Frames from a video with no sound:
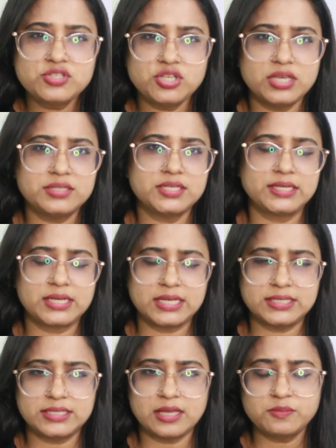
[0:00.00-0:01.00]
change in
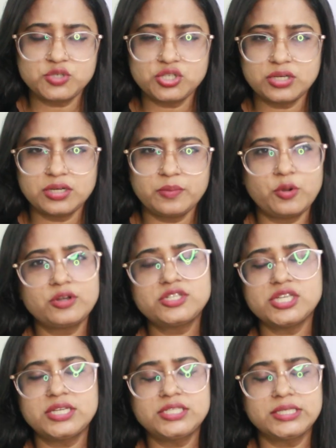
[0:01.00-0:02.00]
consumption upon
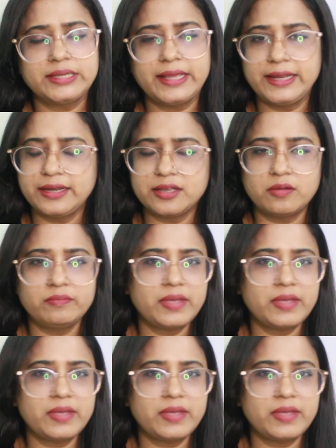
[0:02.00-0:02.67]
change in income,